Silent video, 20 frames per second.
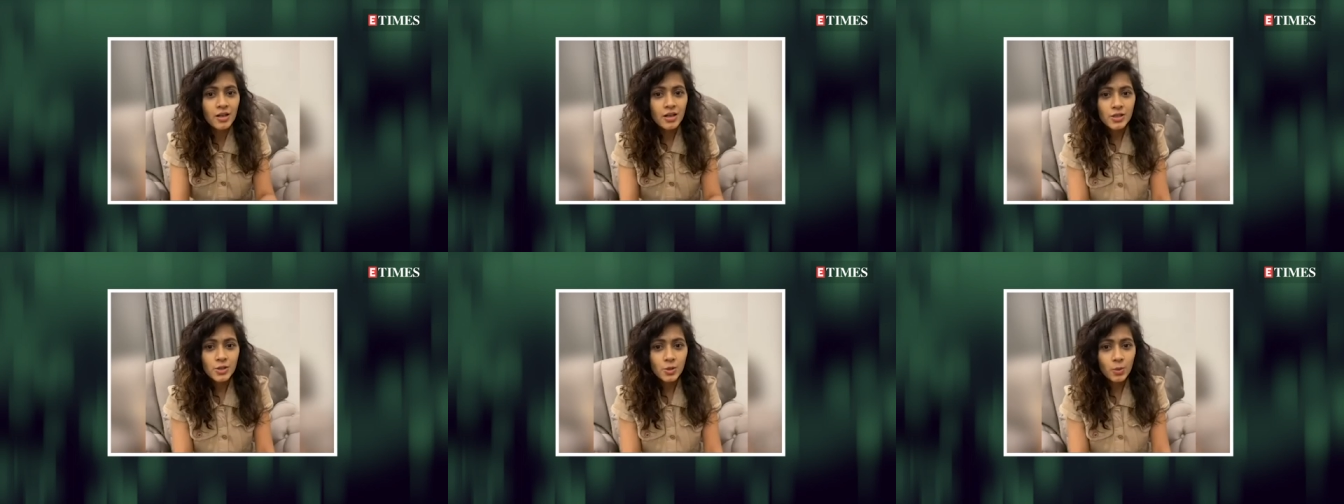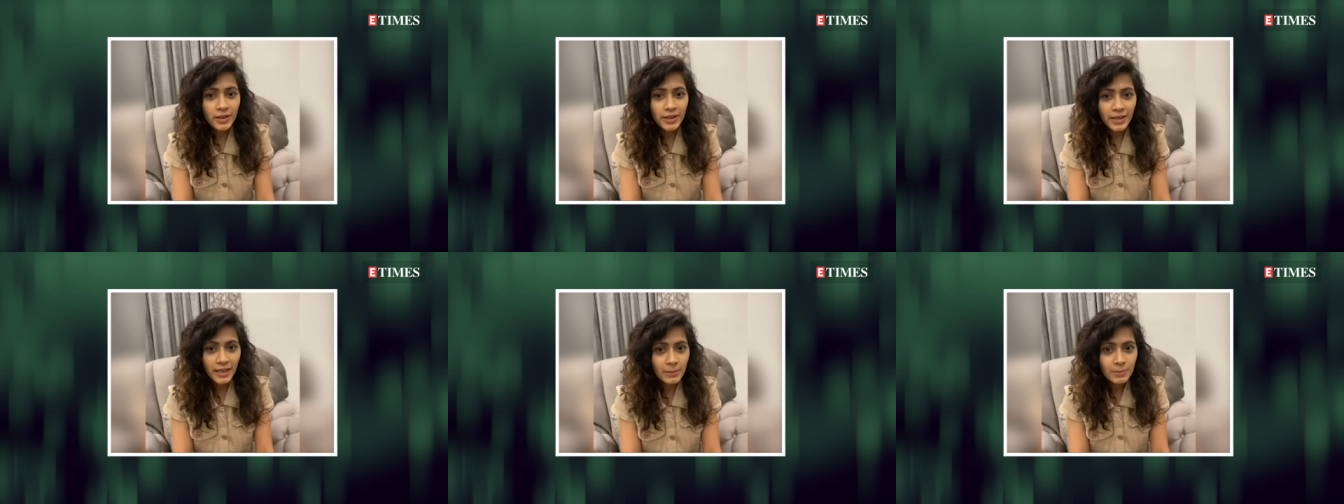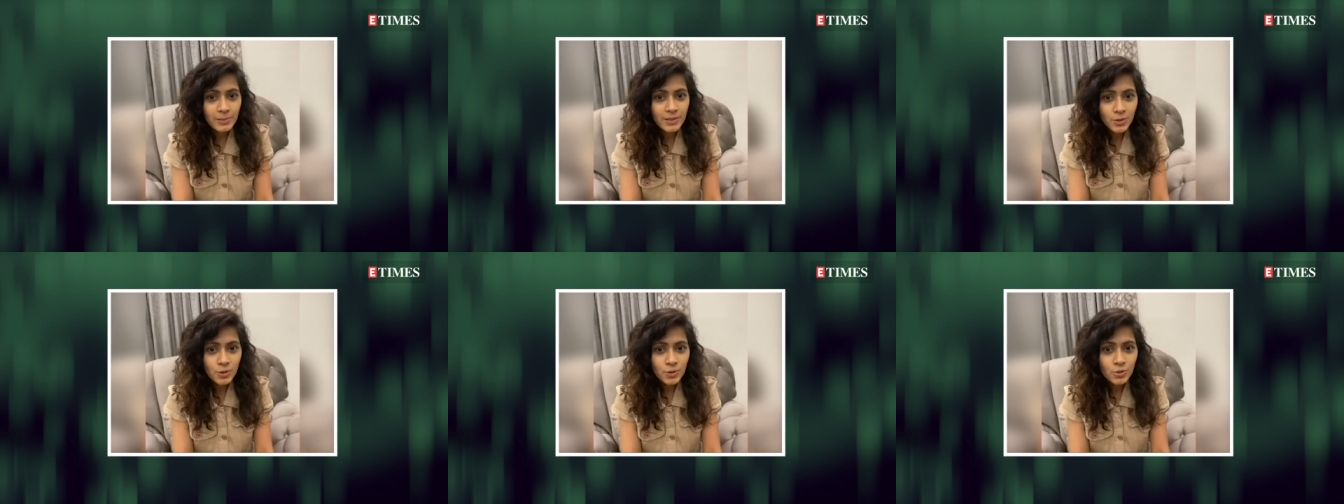So it
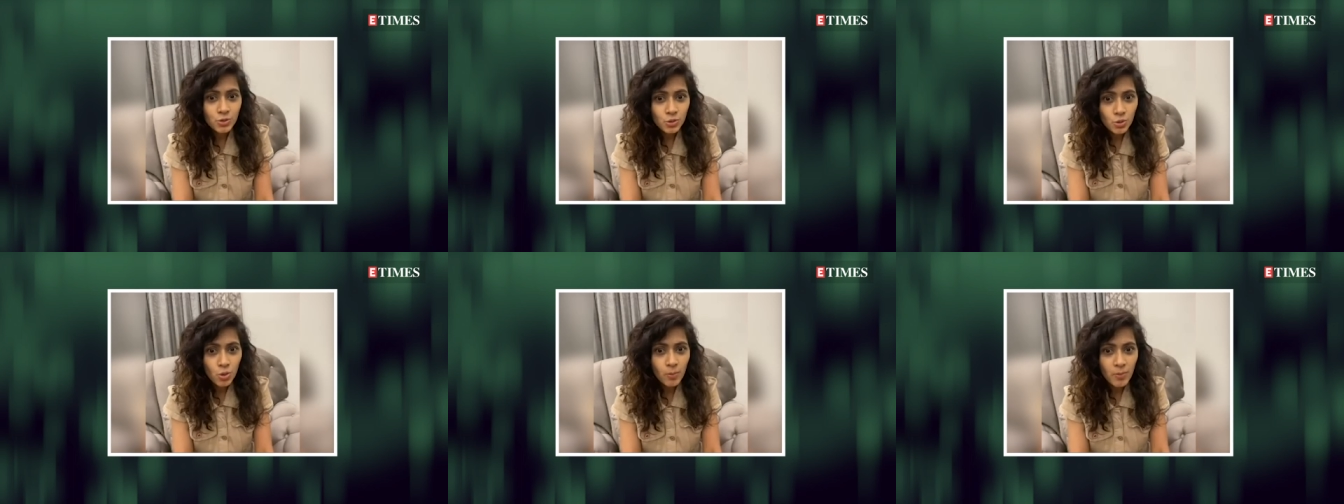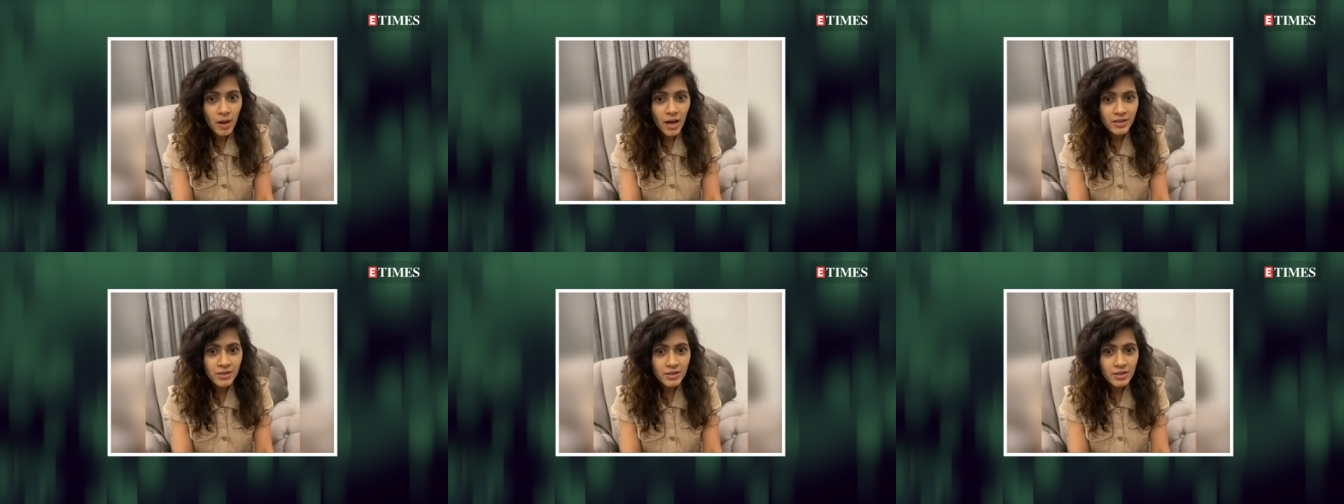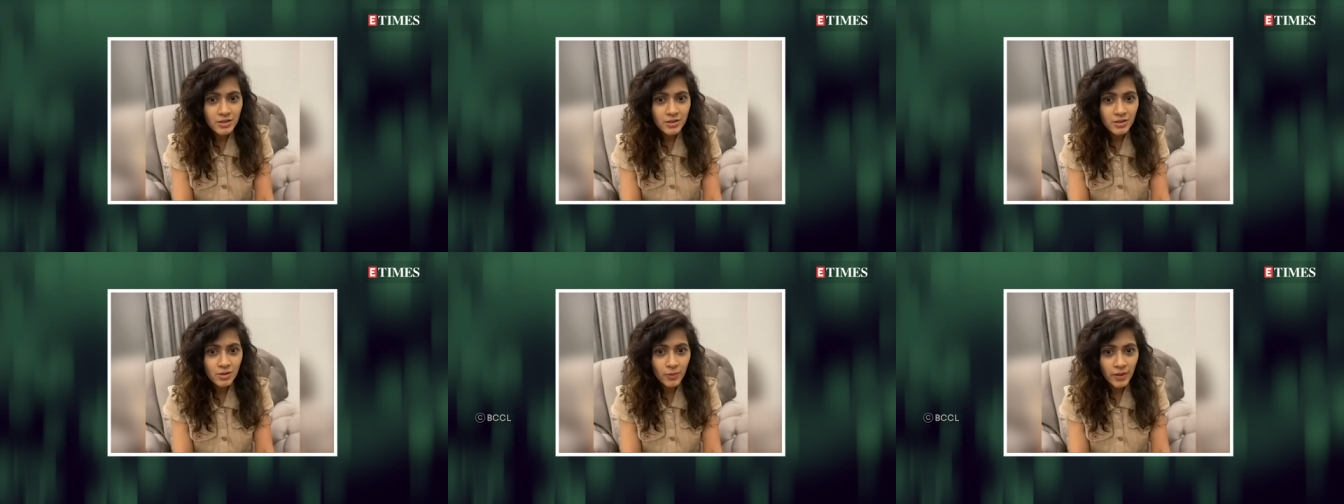helps you so much.
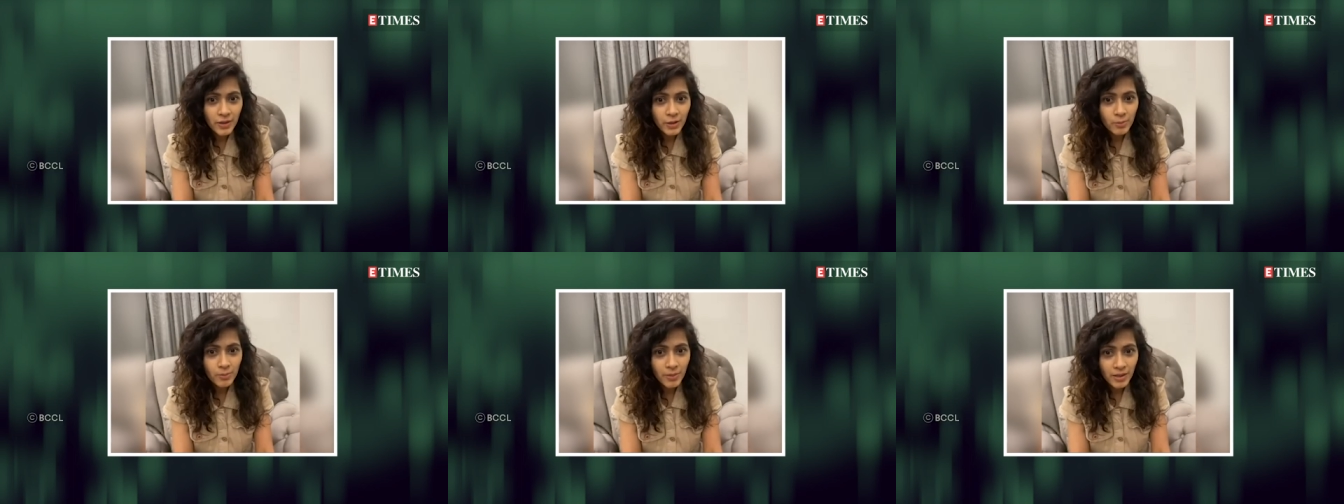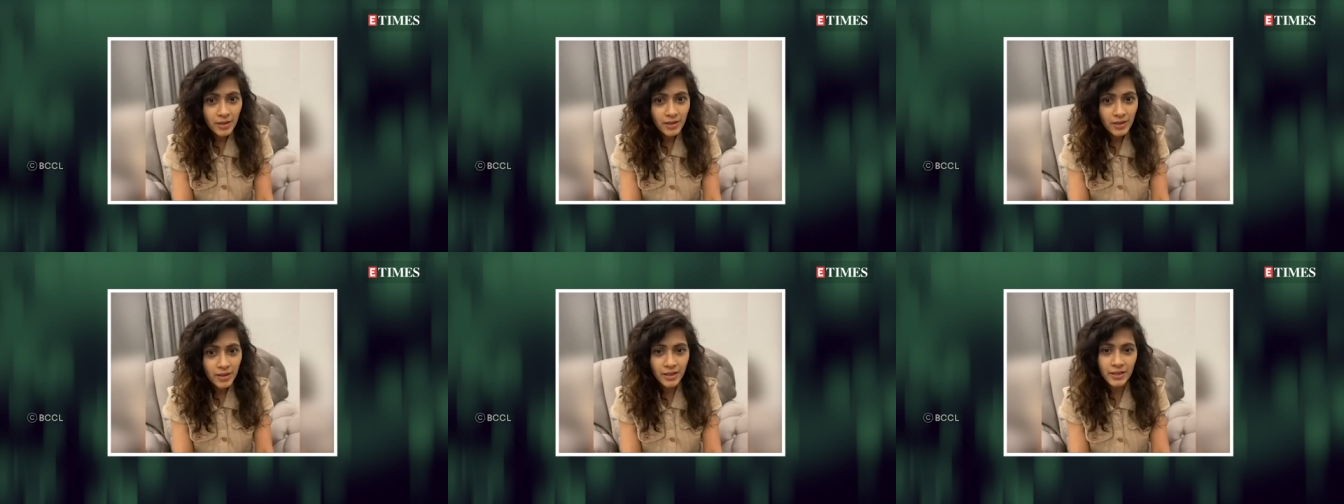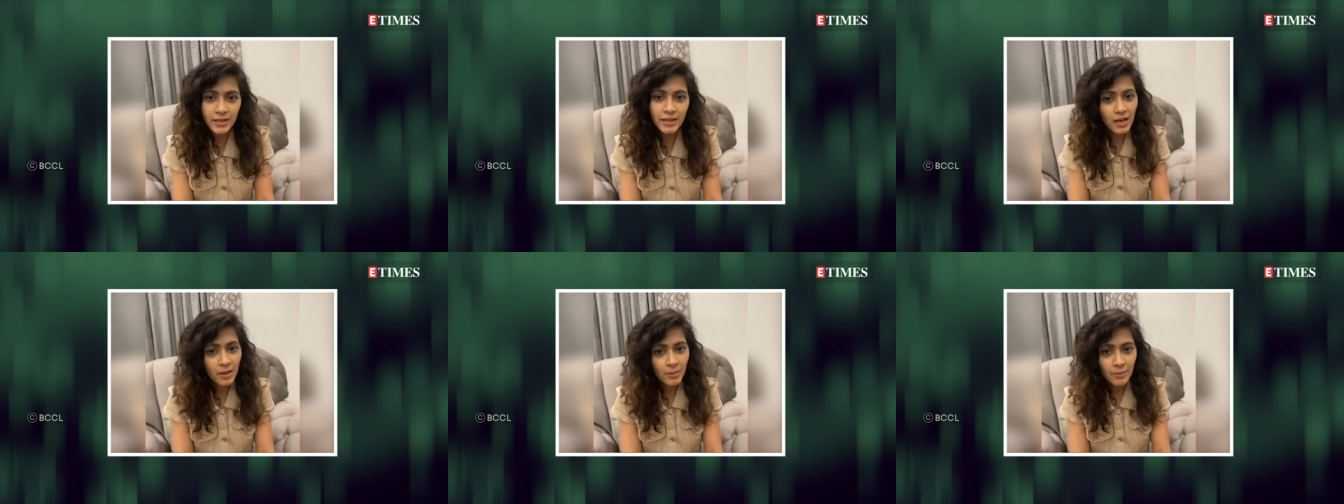So when you
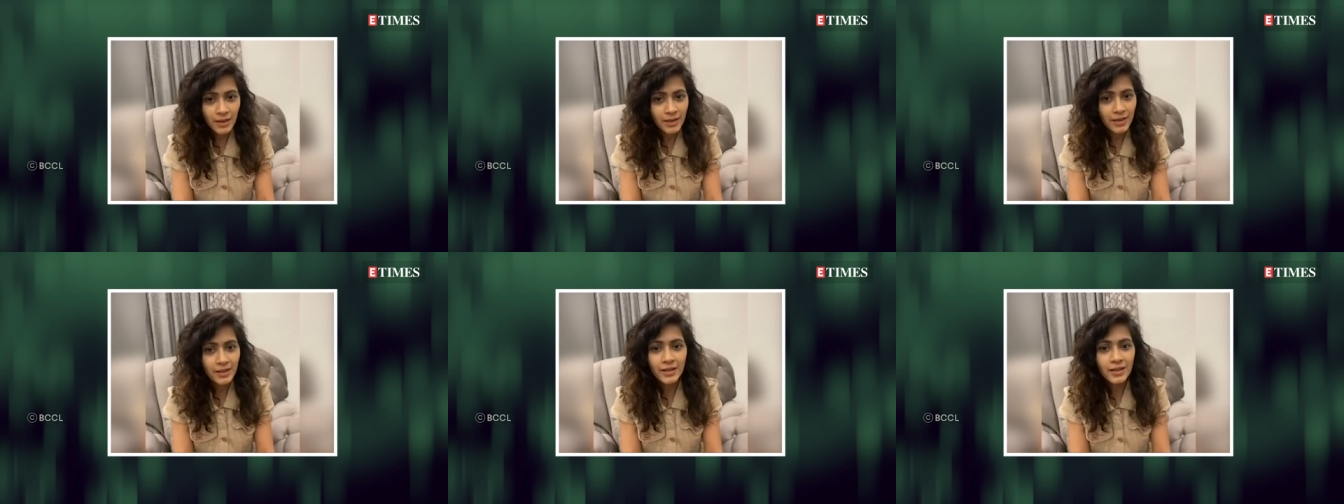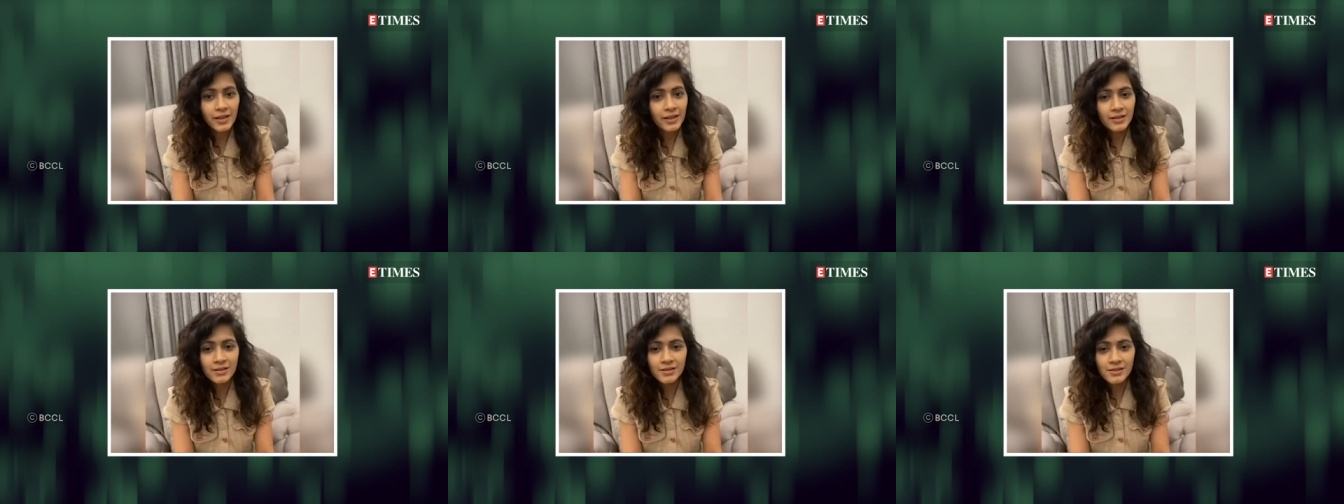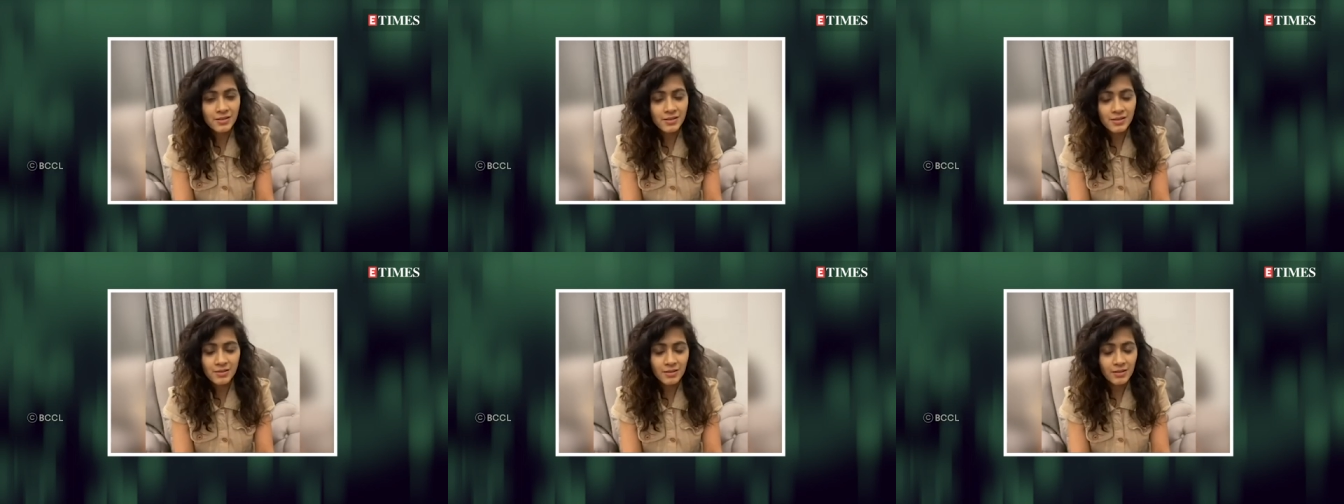meditate, meditate is,